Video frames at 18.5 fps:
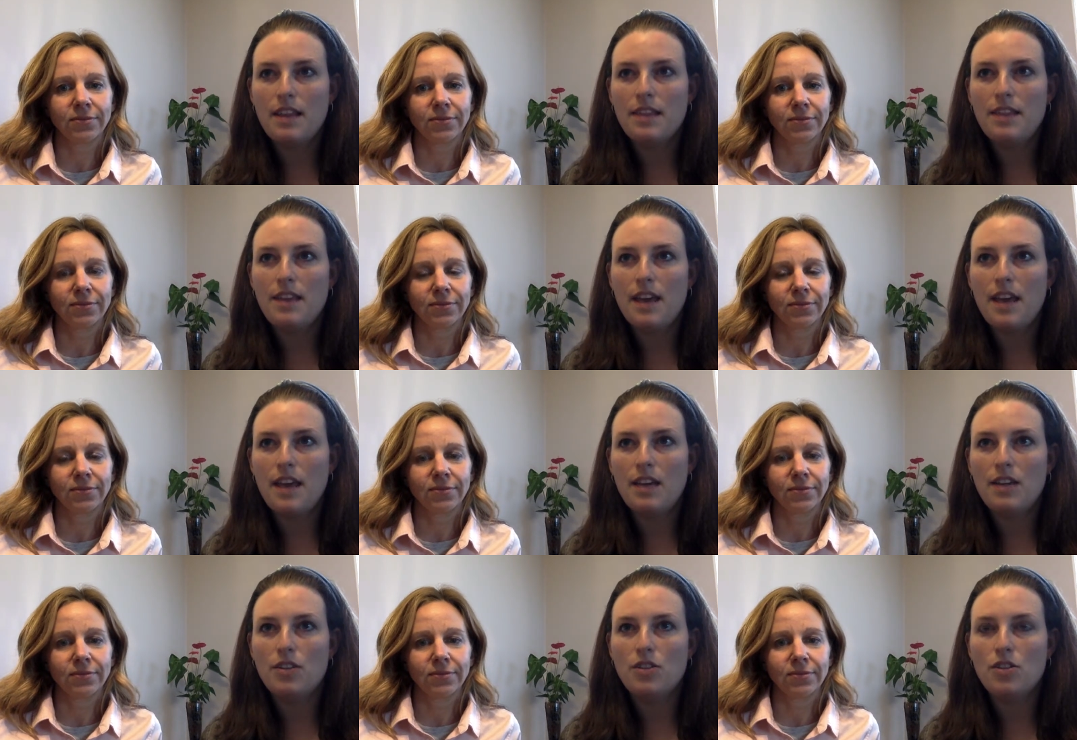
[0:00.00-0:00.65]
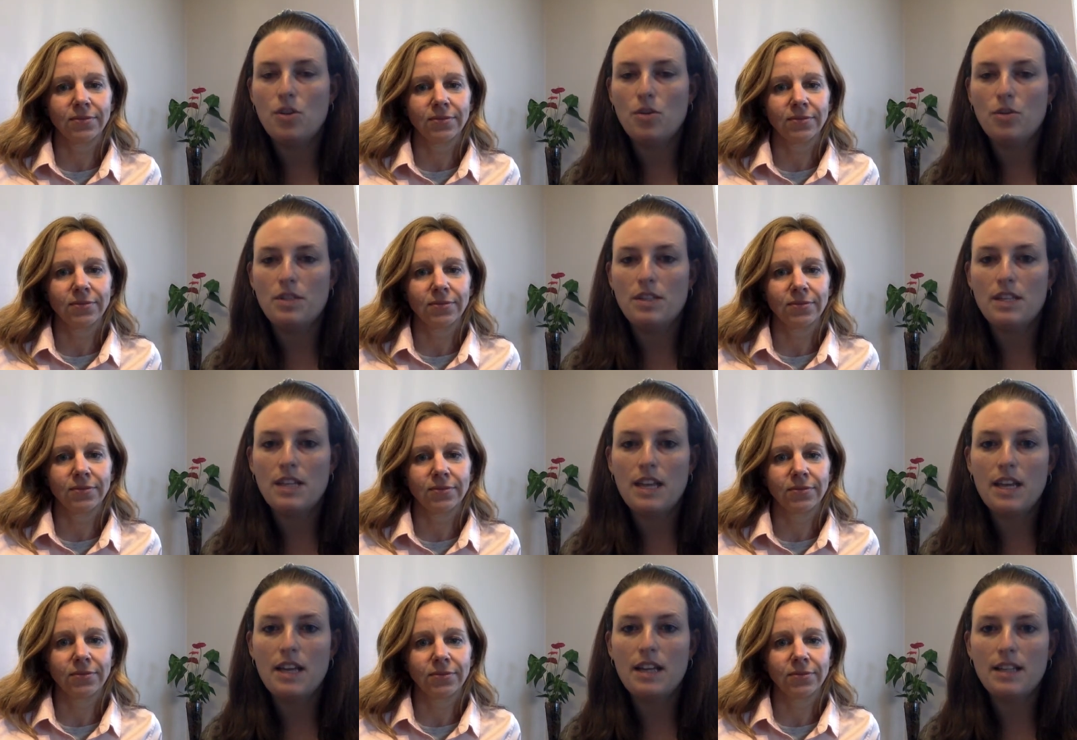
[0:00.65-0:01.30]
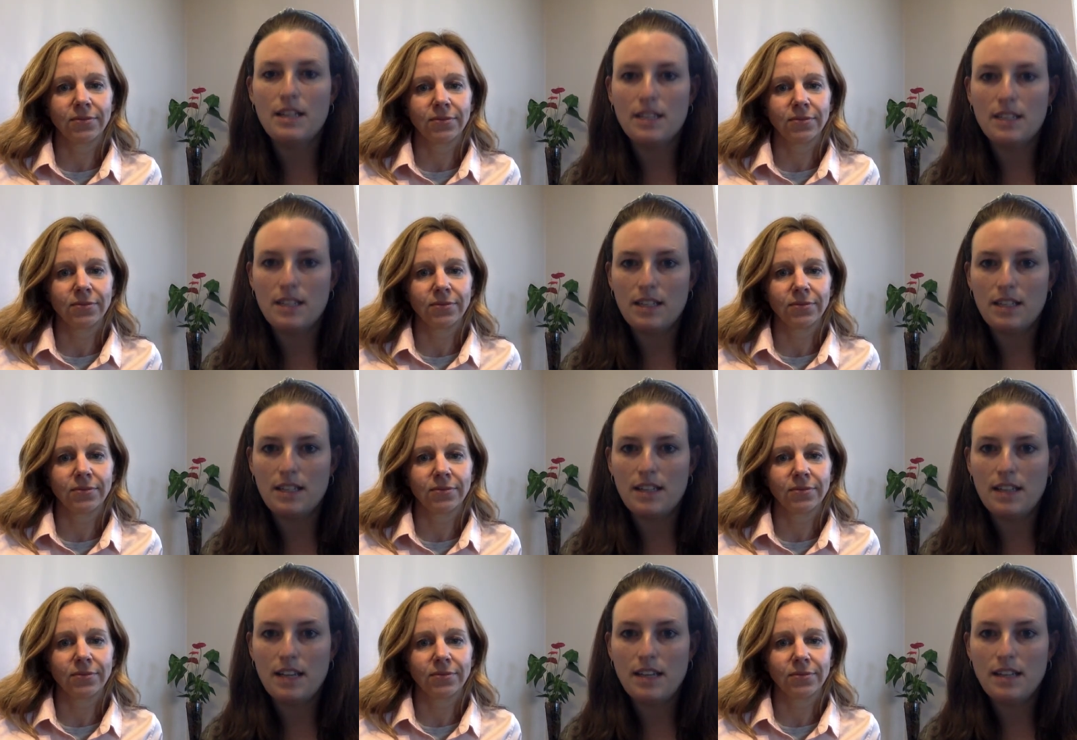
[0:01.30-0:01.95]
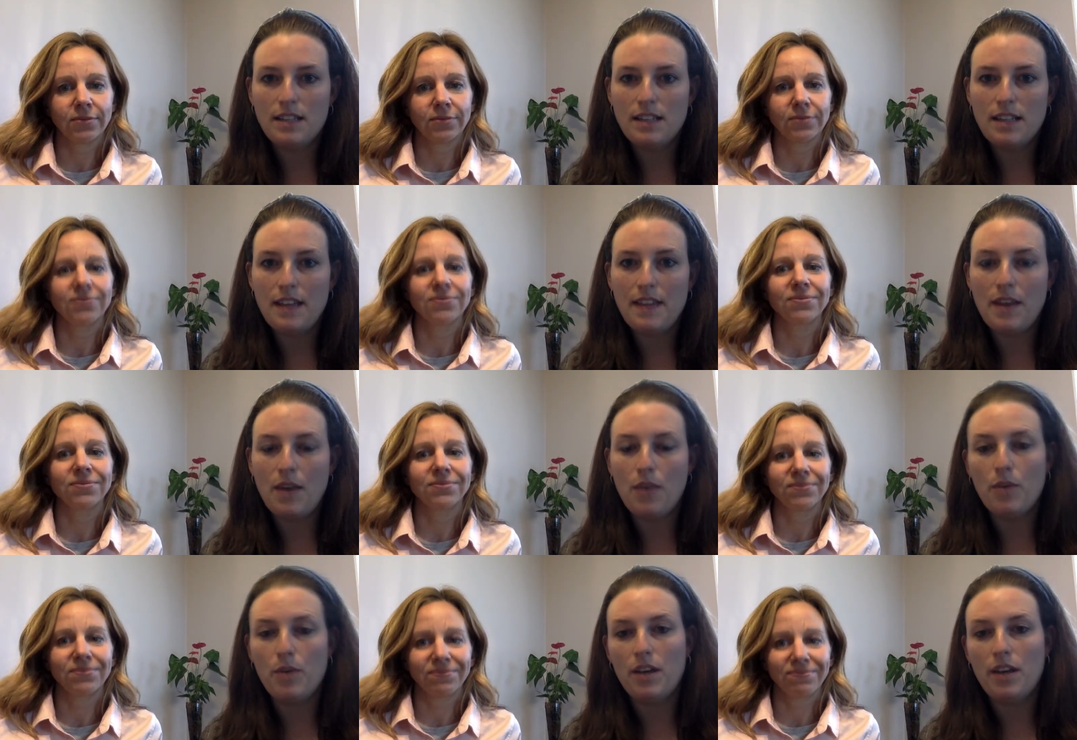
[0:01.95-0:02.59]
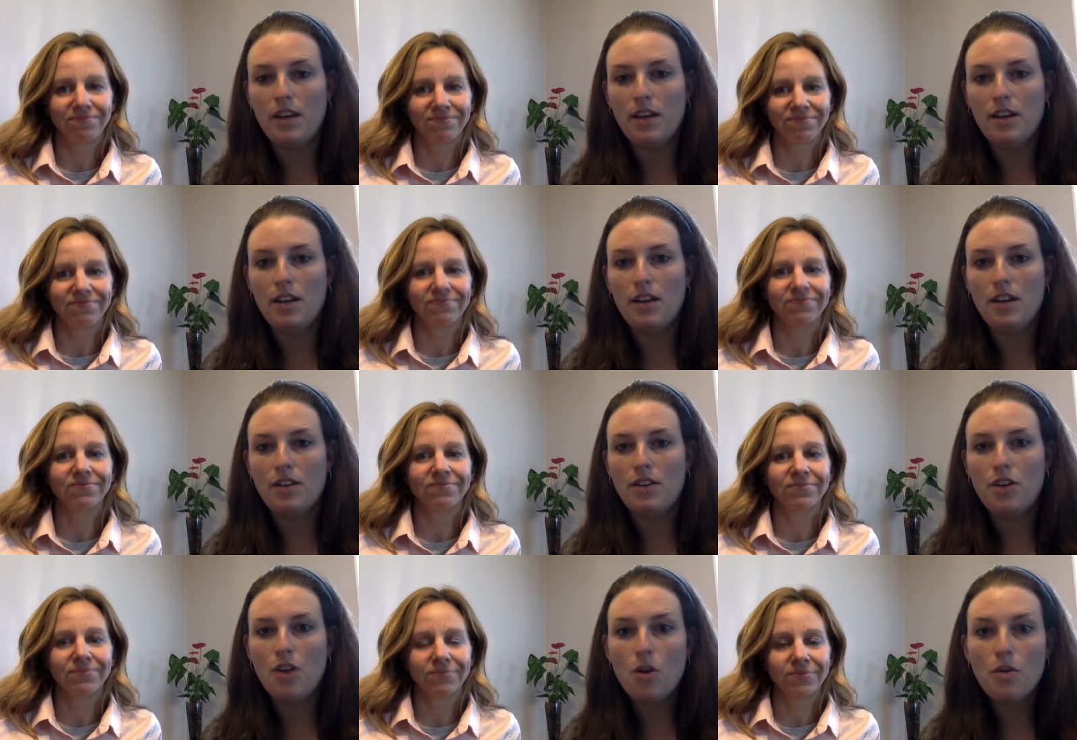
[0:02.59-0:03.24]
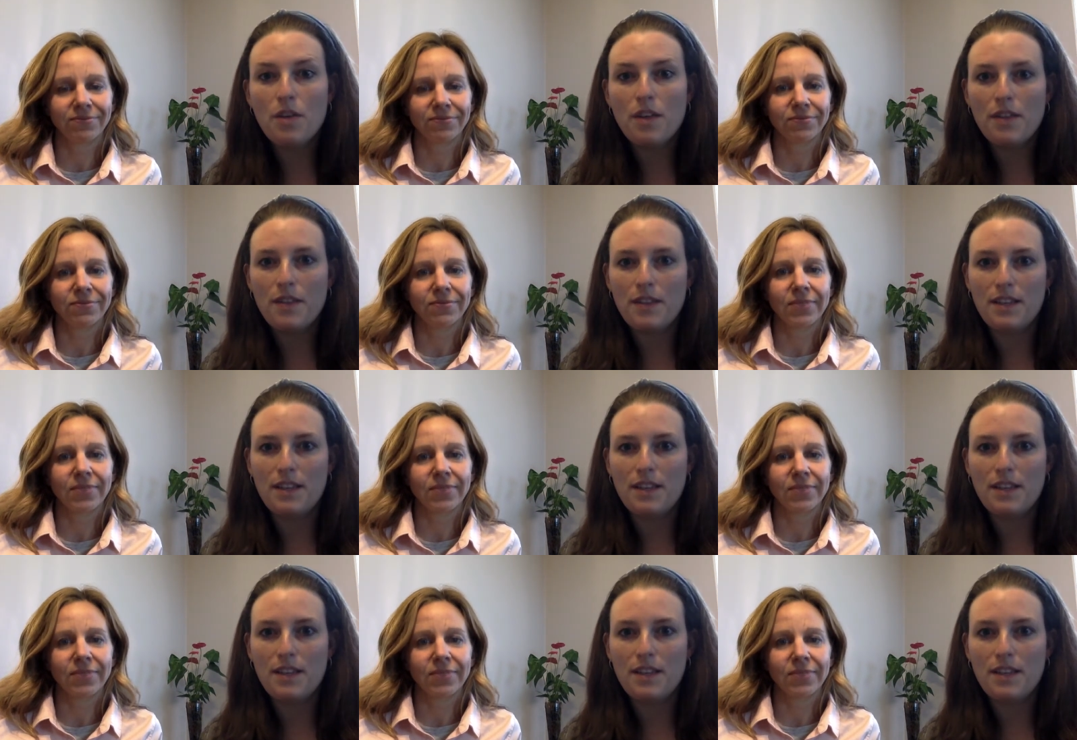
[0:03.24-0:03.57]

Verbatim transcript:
Speaker 1: they don't see it, it doesn't exist, and that we know that